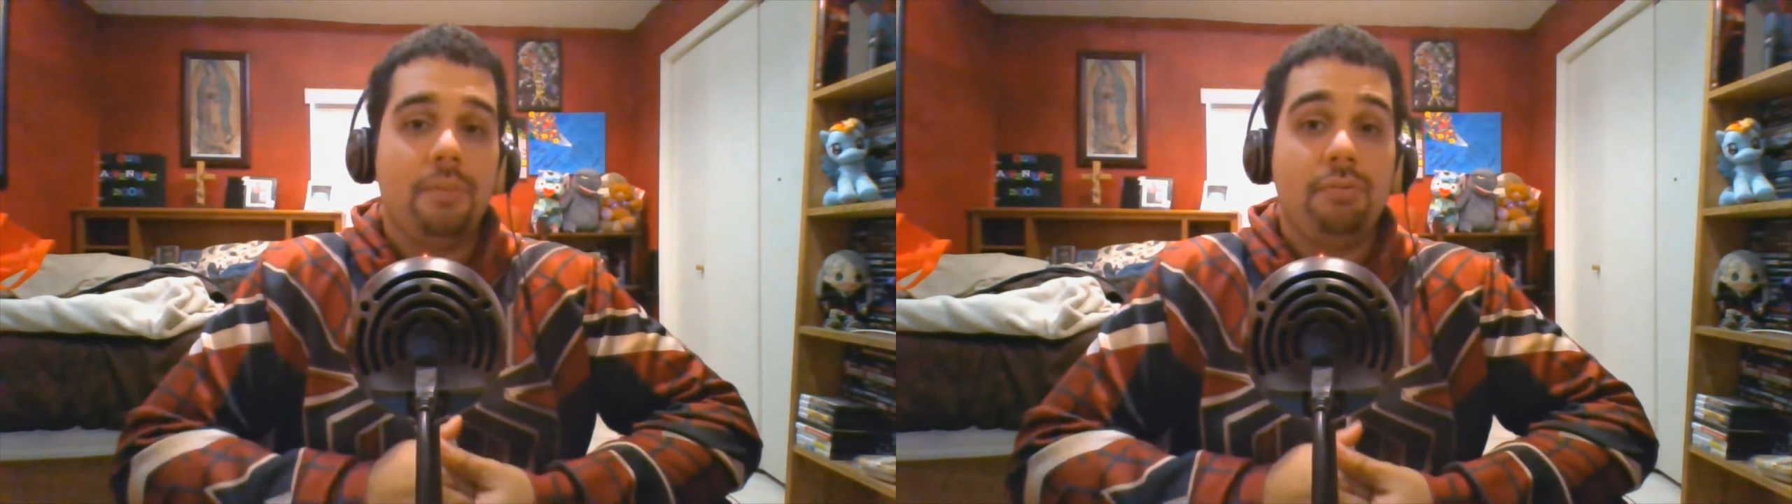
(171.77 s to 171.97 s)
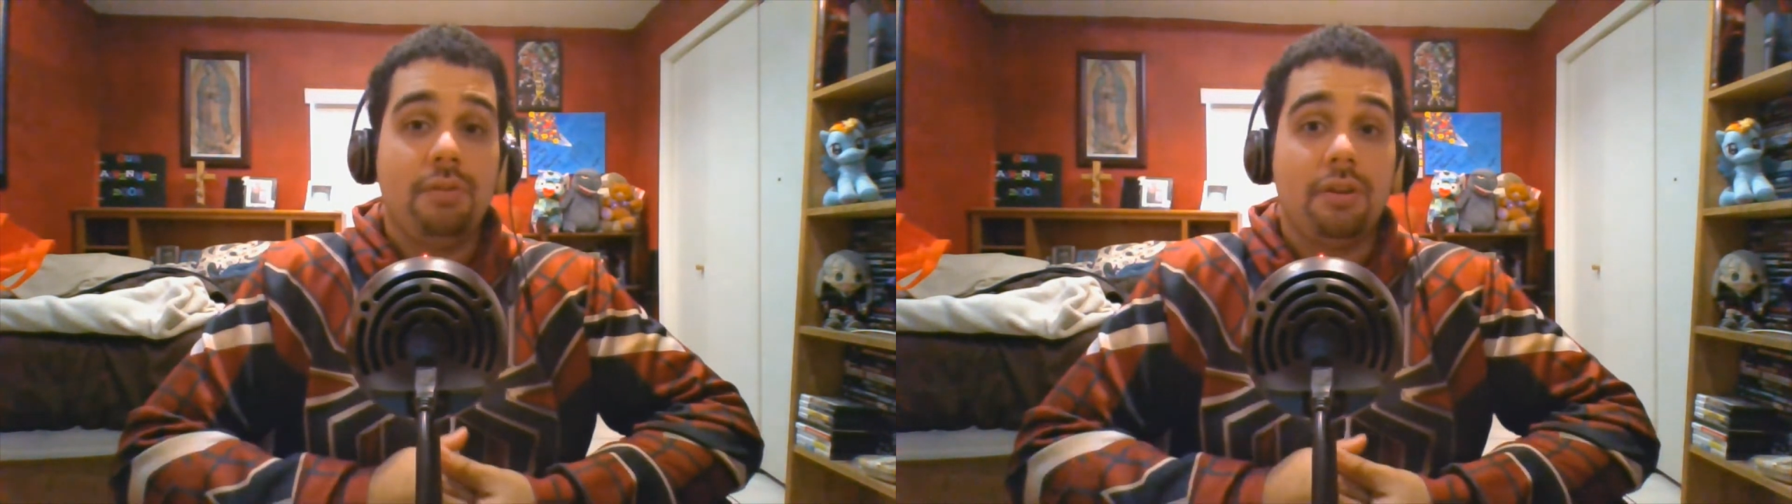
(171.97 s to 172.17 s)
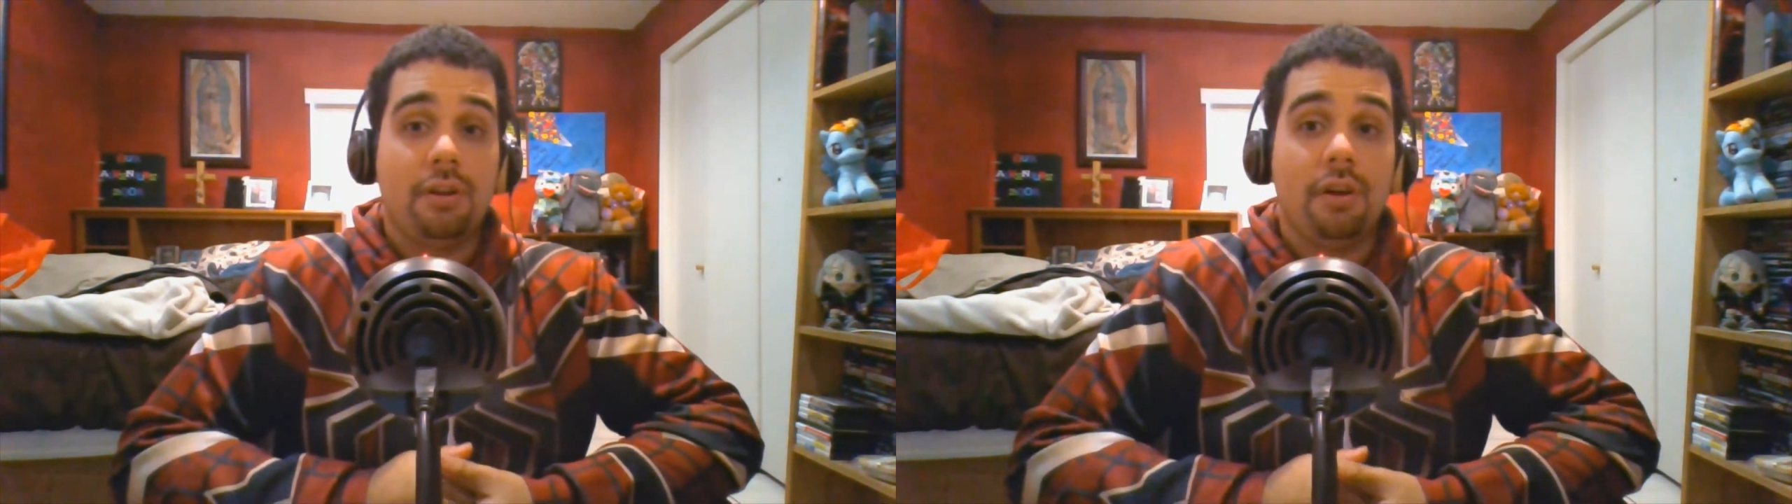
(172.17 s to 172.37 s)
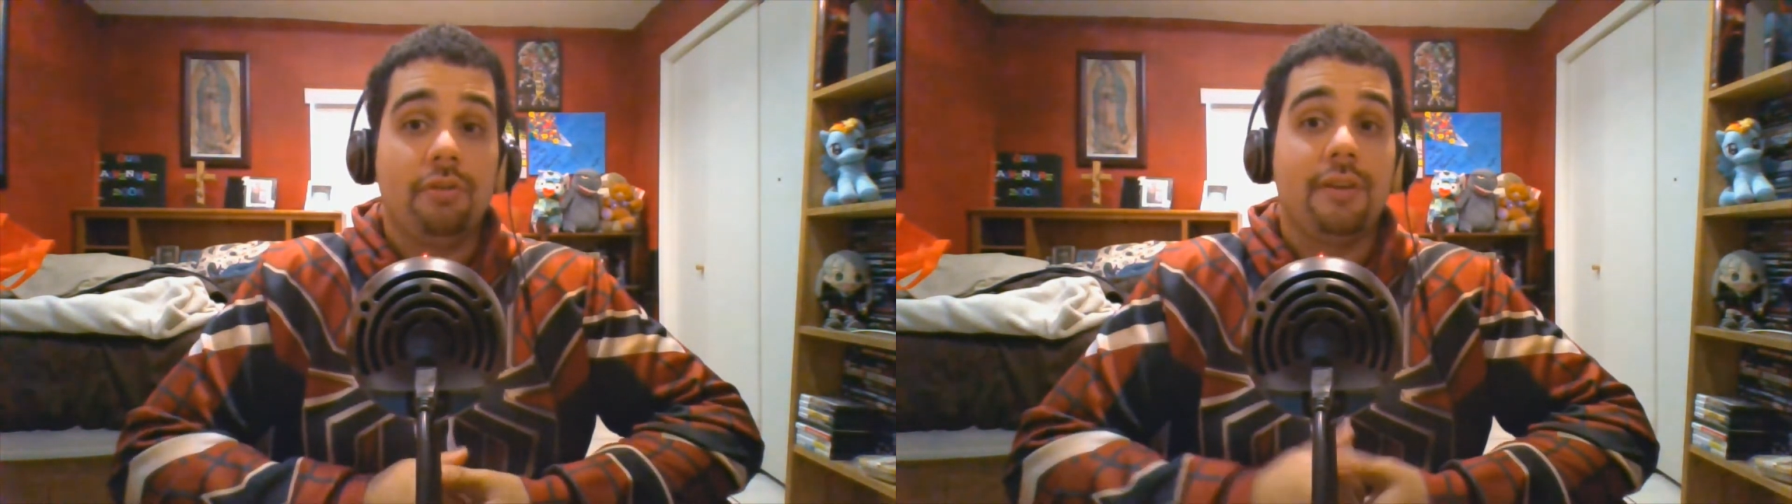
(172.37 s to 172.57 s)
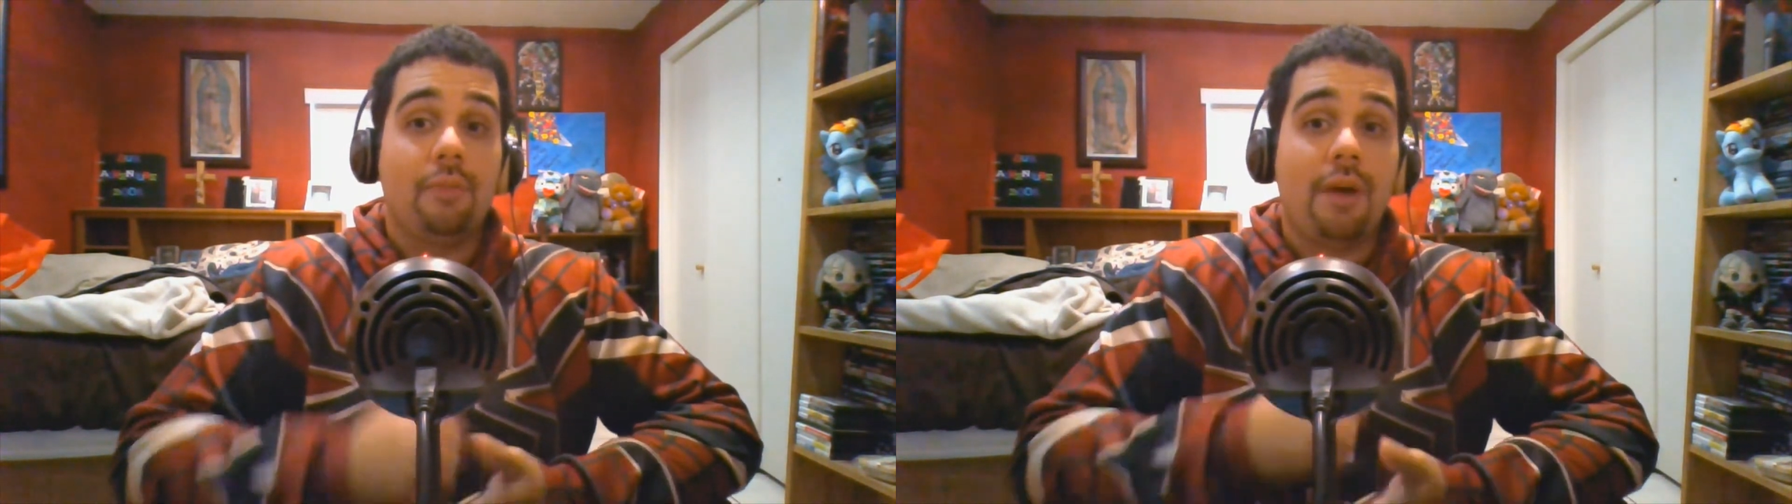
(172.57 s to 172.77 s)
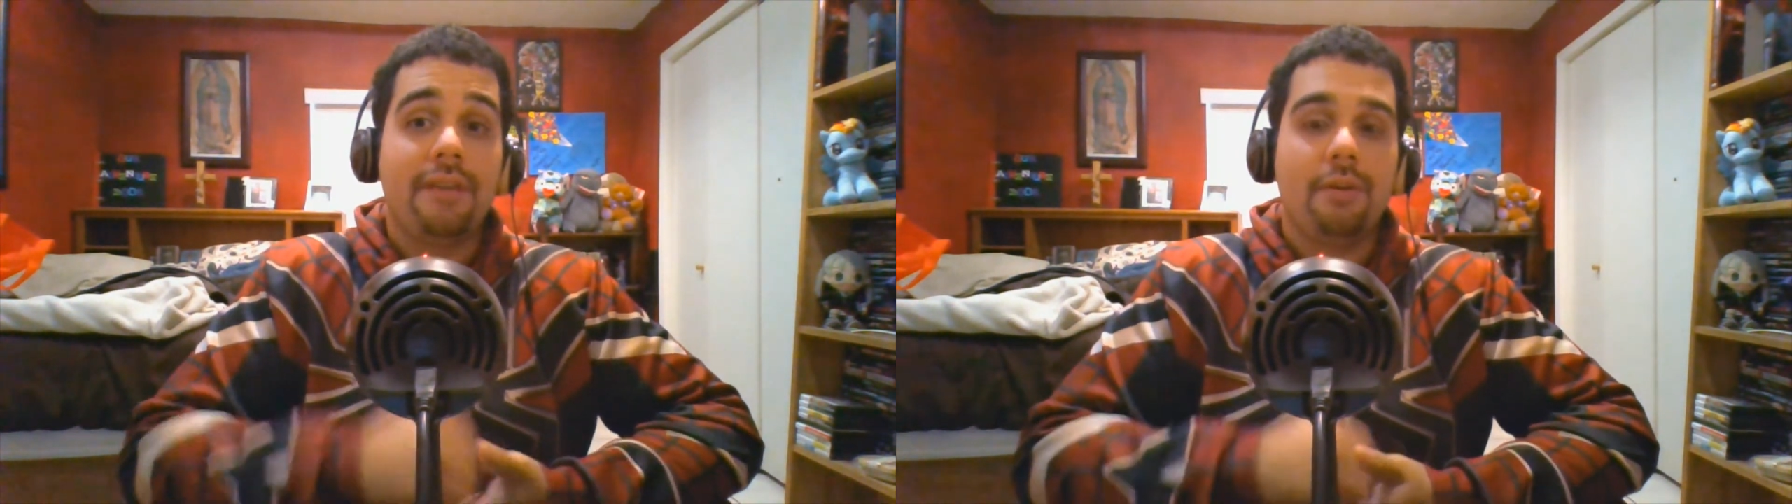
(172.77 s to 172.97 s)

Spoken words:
between the clones and why